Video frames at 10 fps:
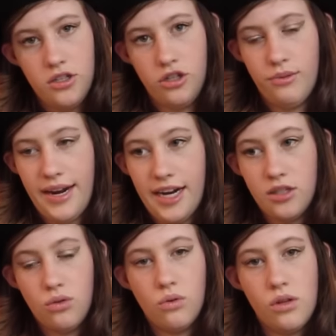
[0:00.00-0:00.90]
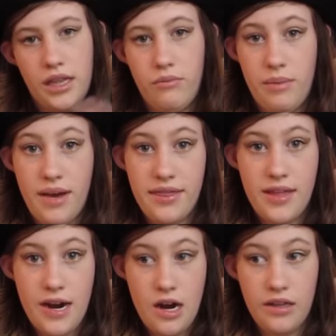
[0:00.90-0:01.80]
to my high school, and then we met
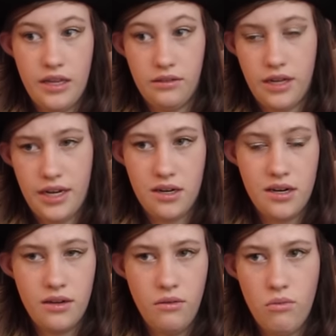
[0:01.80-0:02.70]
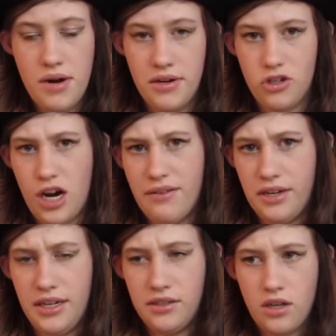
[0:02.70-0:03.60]
there, and then like we would drive
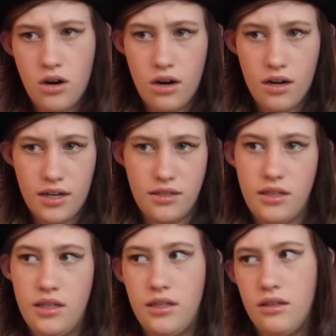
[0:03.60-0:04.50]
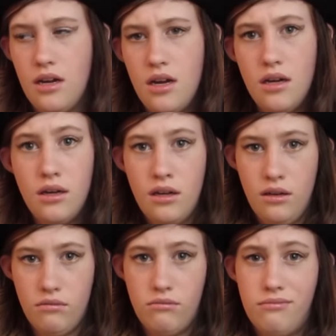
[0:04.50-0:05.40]
in his car because he
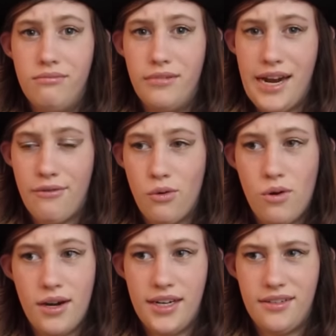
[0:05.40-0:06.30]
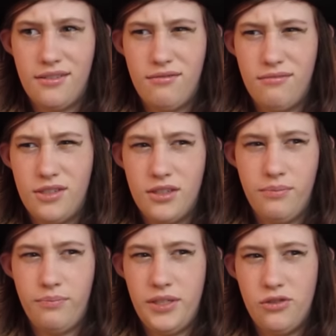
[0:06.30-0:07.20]
never wanted
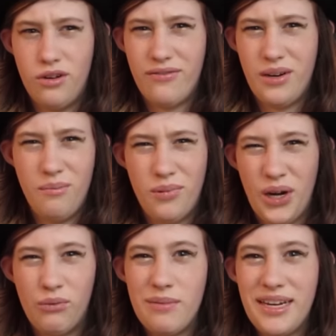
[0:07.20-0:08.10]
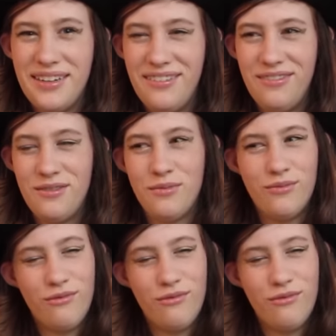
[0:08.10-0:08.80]
to be driven by women.